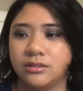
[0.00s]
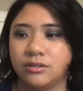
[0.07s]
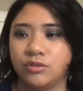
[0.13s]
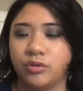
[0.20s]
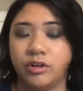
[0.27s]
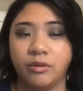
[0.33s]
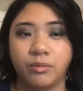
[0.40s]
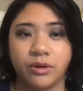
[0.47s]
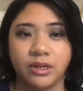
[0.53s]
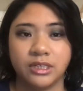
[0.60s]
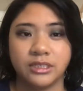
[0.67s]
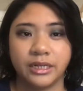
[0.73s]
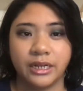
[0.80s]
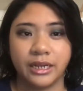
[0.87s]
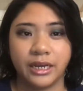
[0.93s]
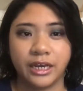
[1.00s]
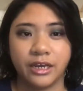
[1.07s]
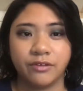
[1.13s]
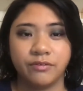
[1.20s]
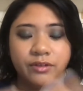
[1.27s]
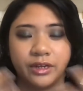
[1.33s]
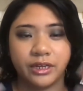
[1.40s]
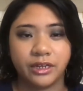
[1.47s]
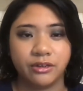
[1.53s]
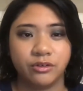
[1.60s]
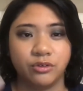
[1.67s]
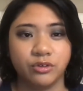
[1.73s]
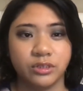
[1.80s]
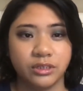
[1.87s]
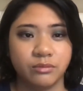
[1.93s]
20 products that I have that I can
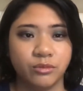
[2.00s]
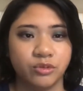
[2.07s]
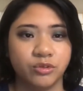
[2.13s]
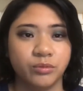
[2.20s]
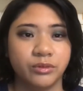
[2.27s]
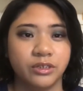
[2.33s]
use it multiple